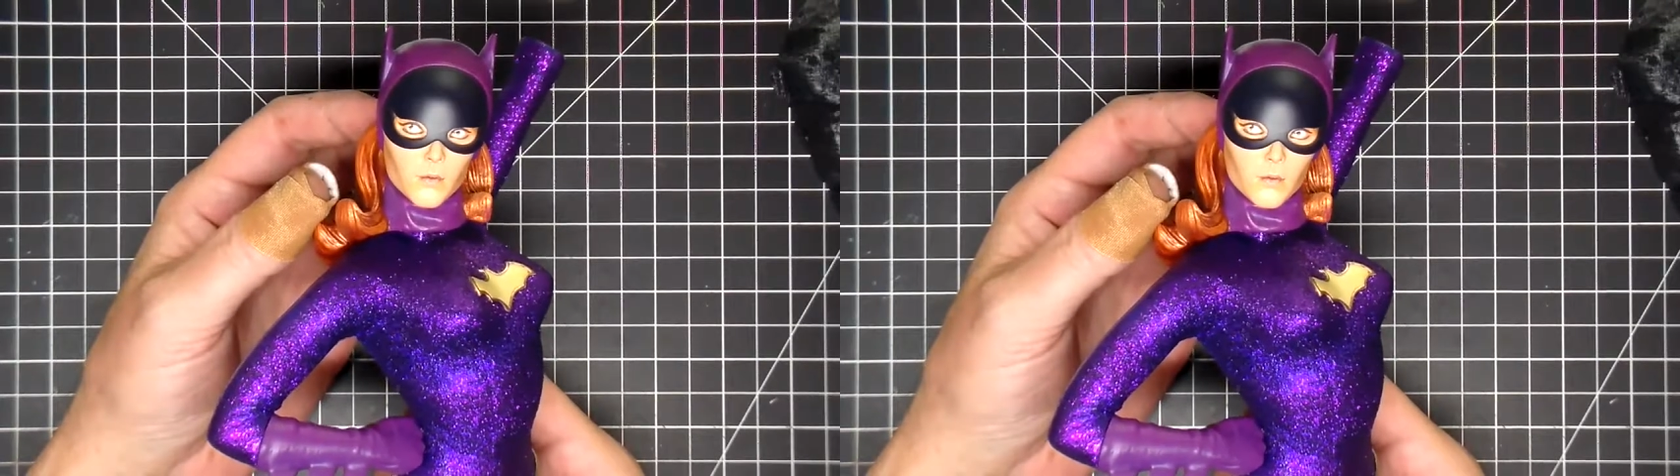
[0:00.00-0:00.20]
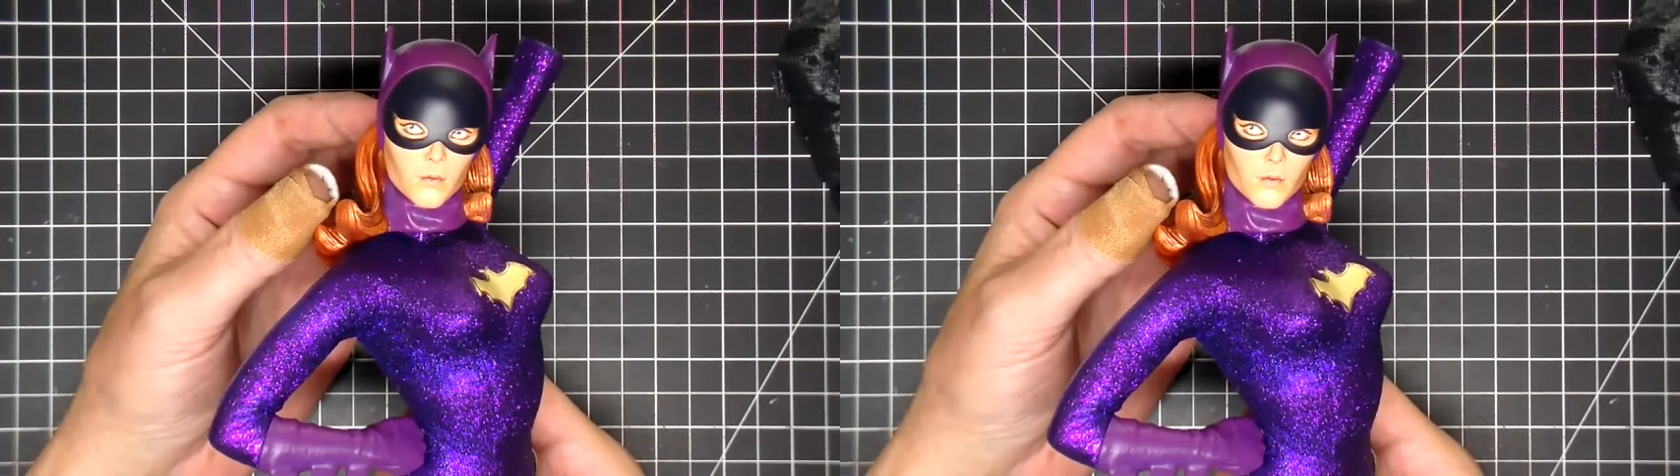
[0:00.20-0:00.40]

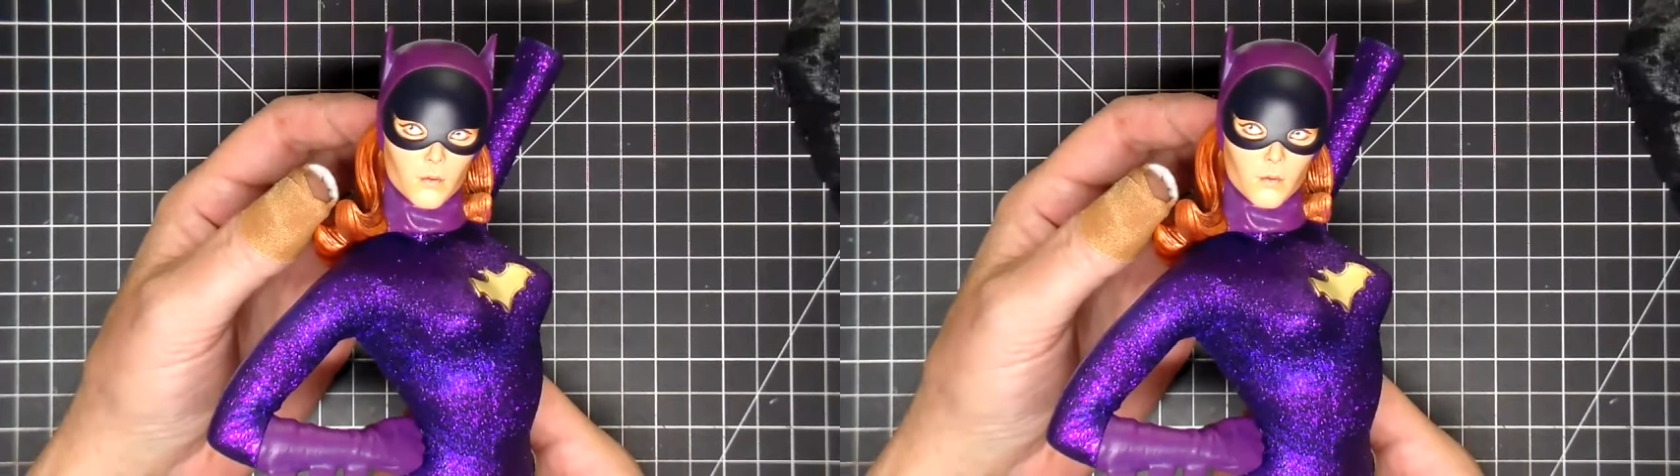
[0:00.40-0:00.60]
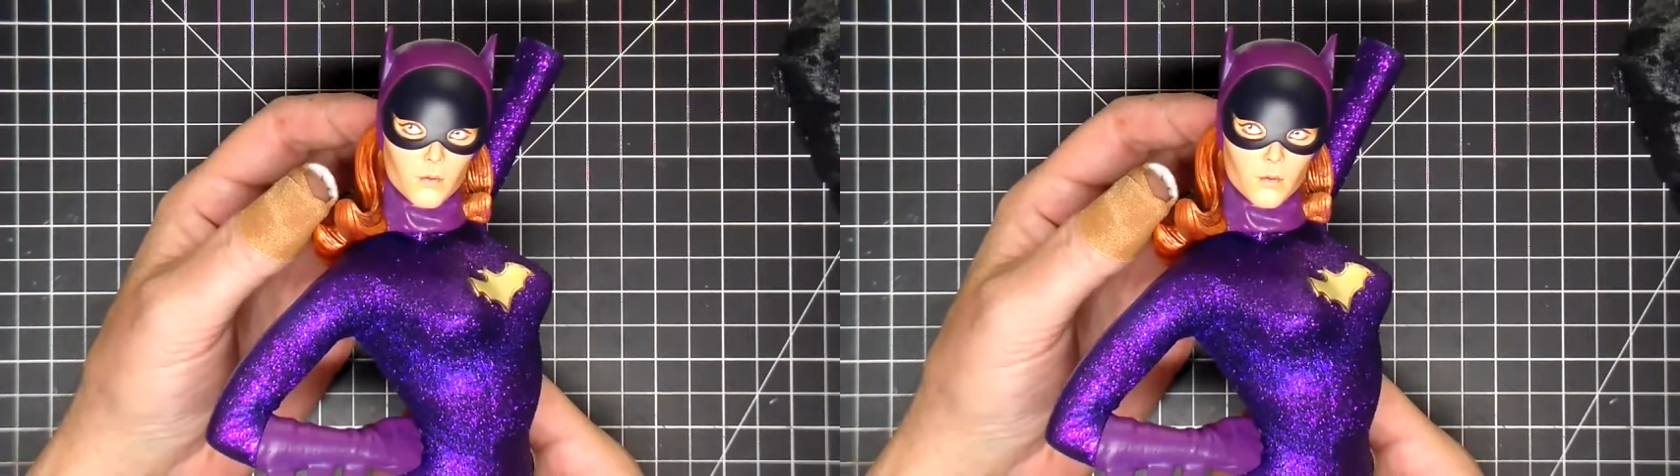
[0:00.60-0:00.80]
As
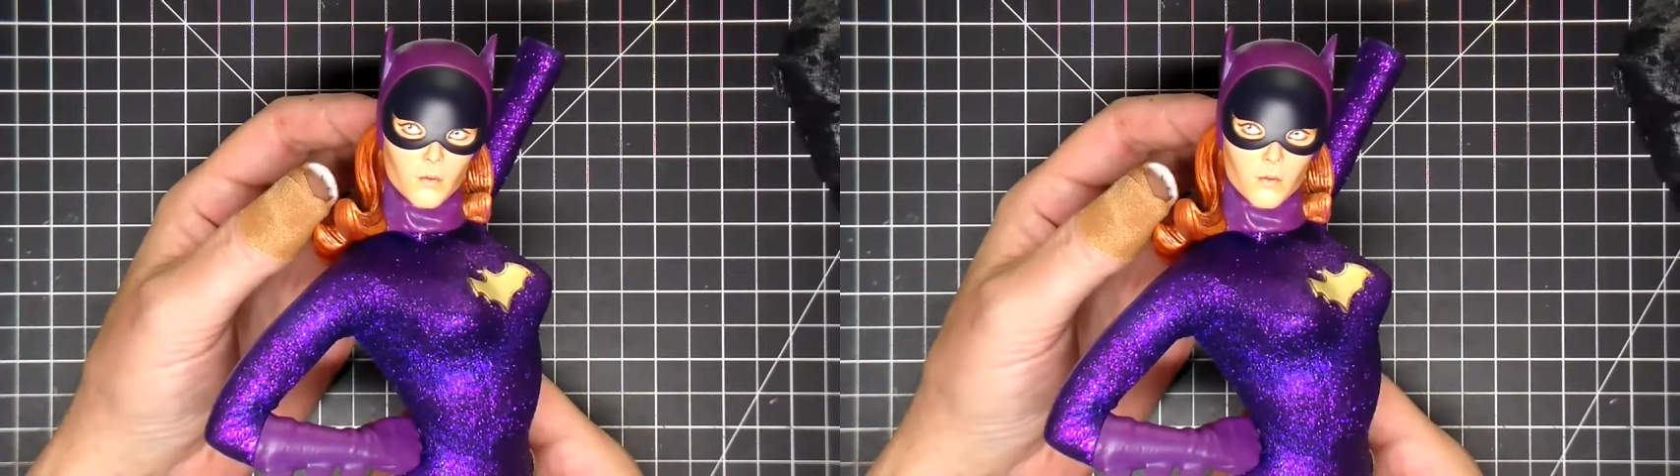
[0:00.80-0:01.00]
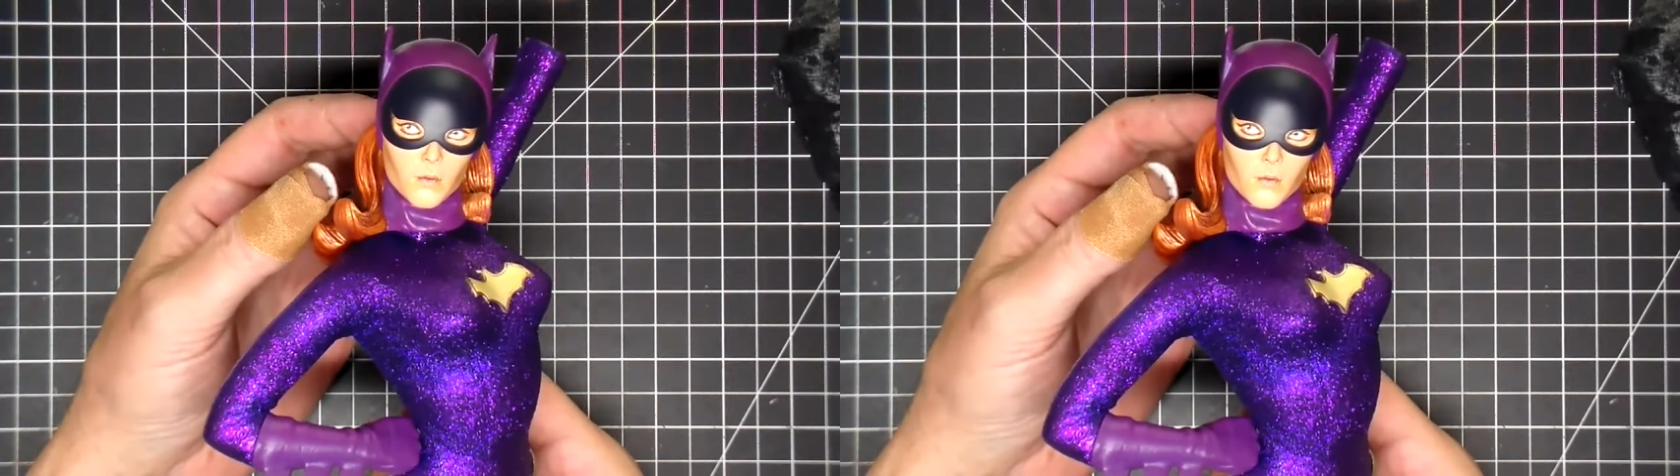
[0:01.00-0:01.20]
always, I
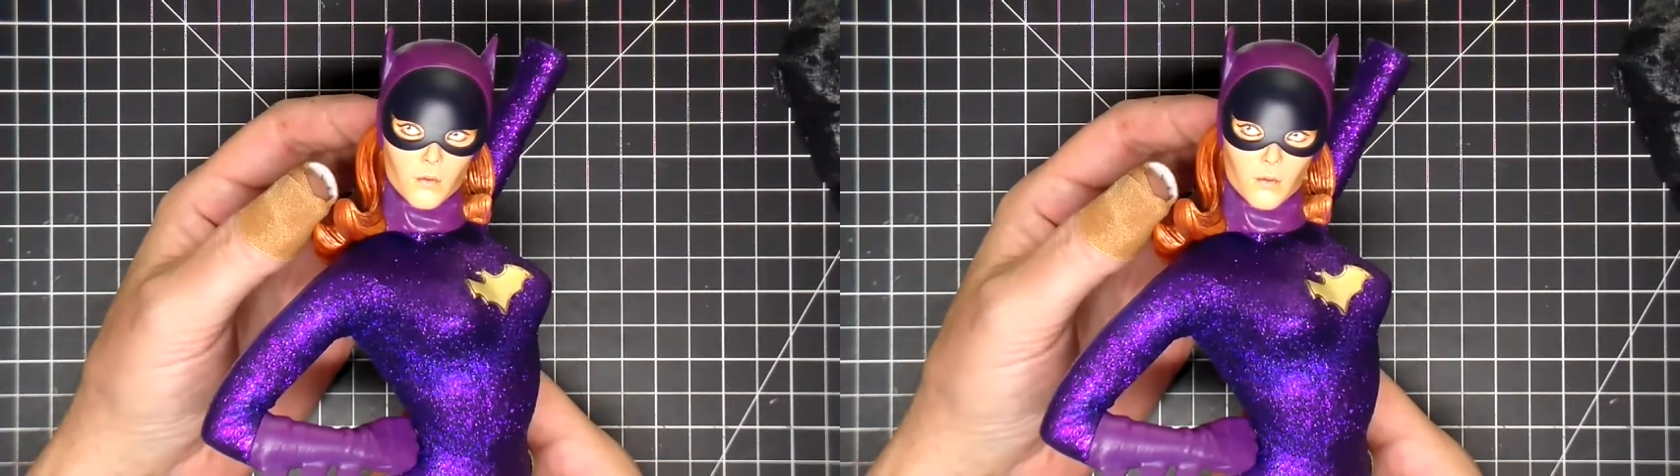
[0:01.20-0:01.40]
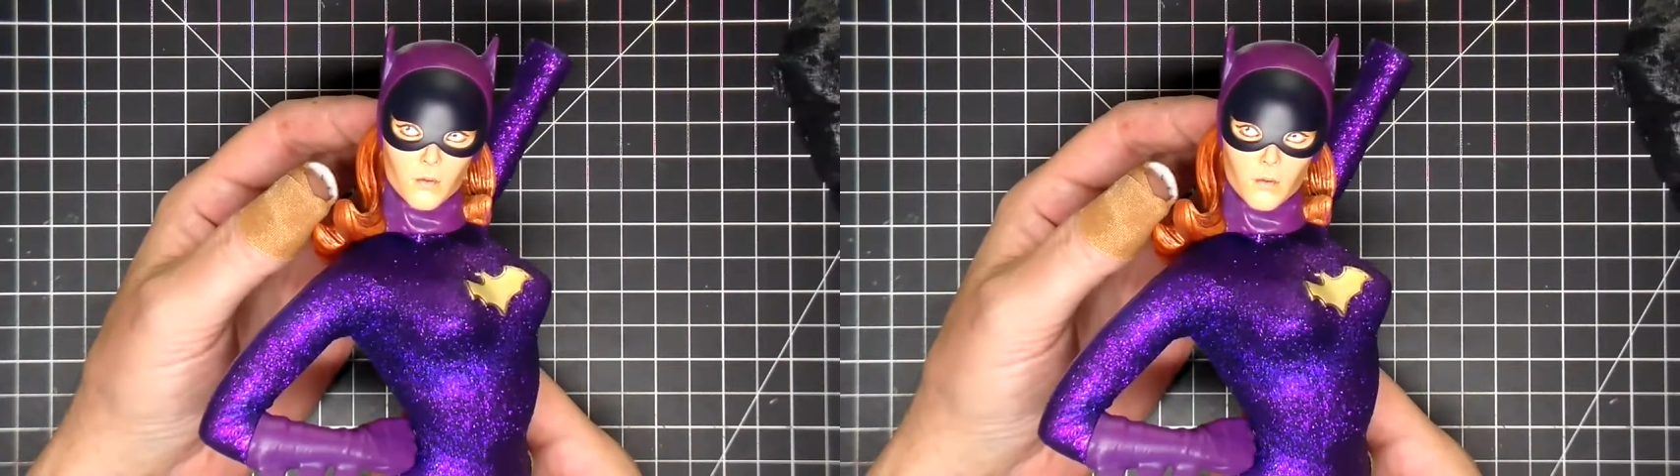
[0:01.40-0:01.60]
want to thank you
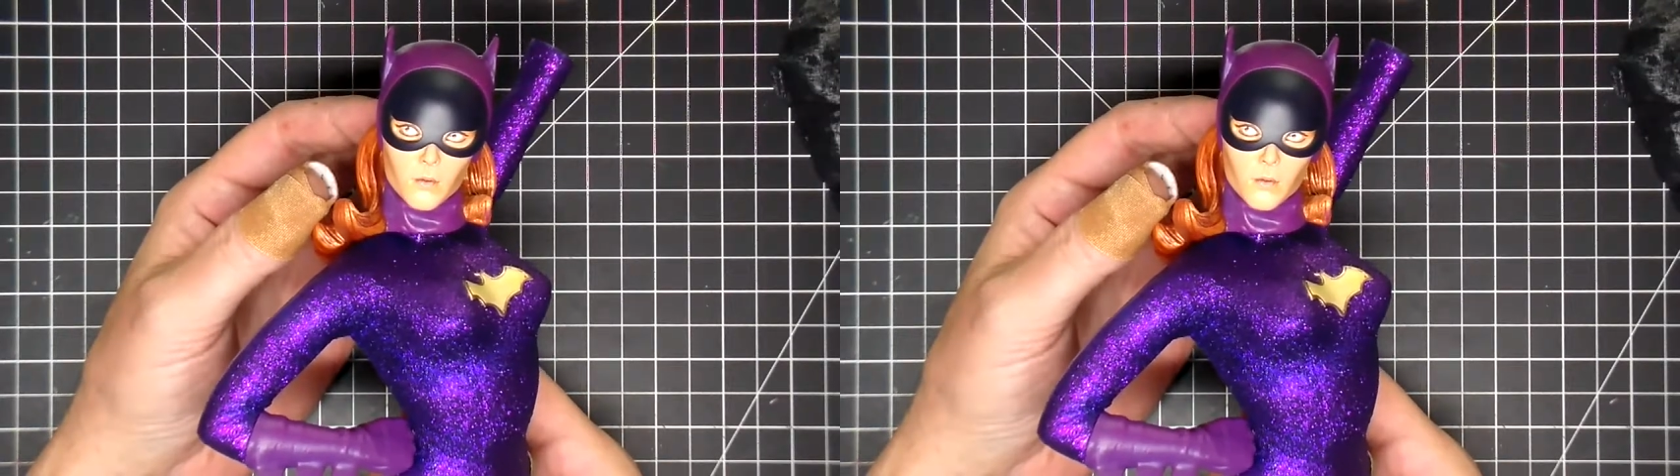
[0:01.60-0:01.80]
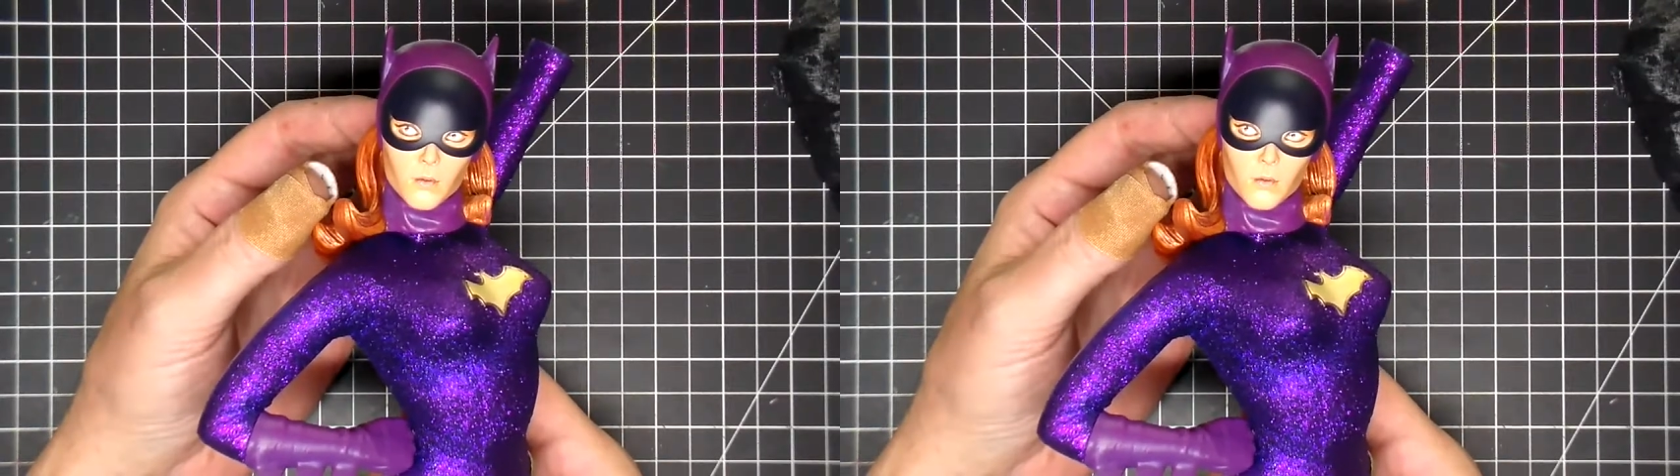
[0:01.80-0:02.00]
guys for
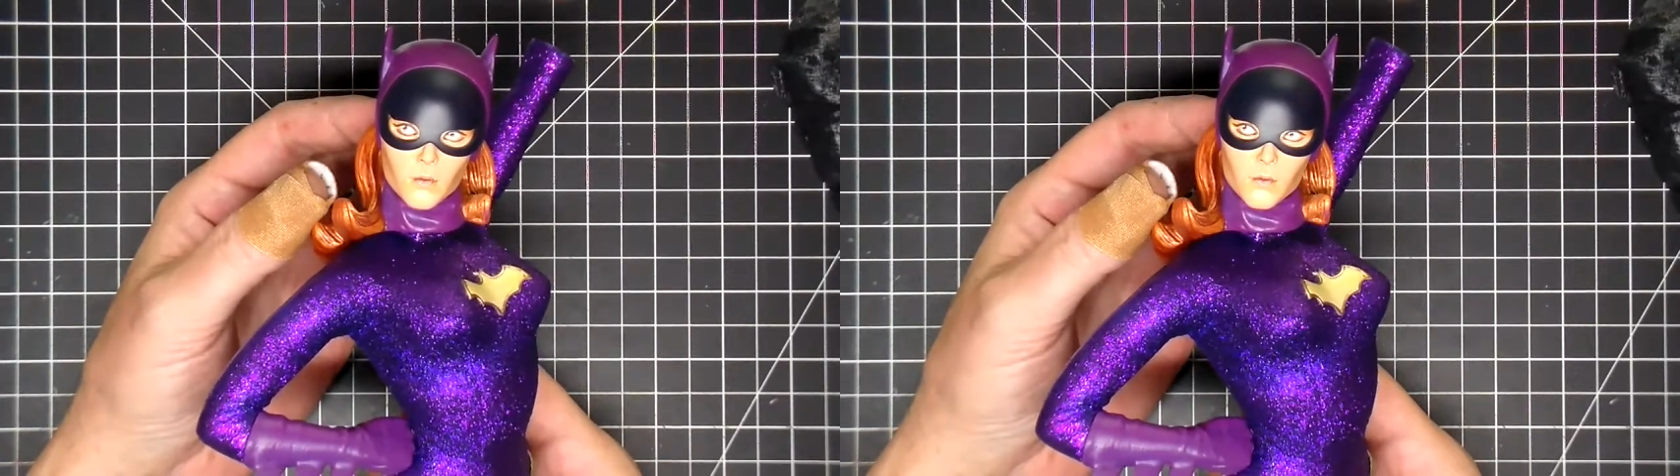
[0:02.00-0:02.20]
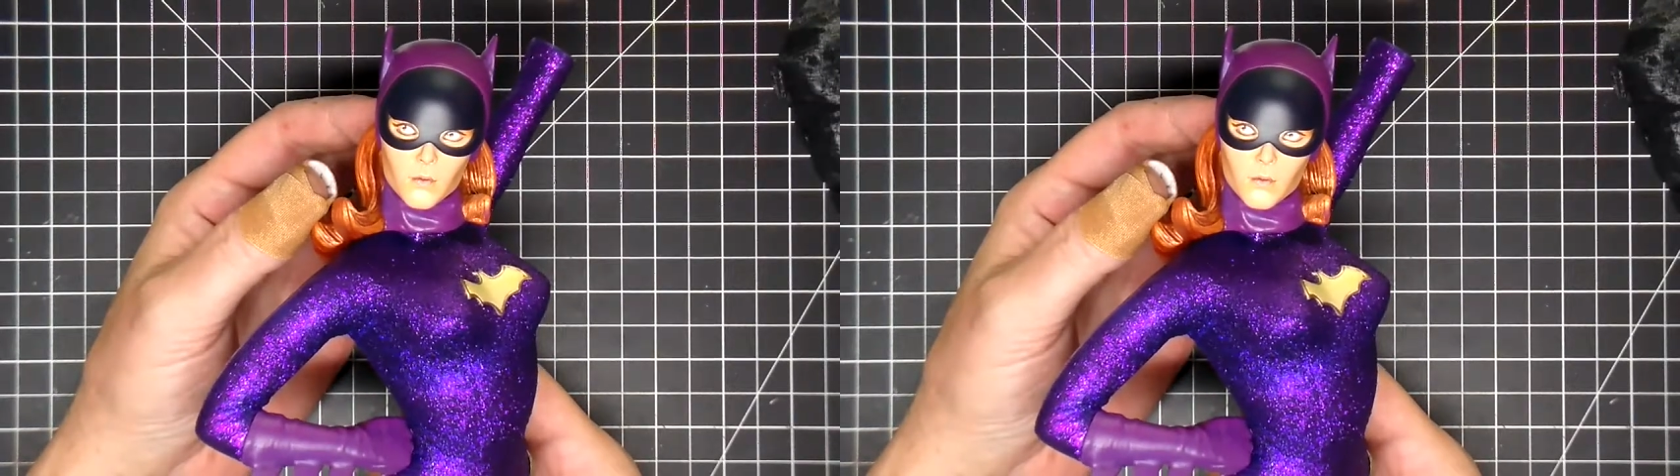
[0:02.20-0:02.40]
watching,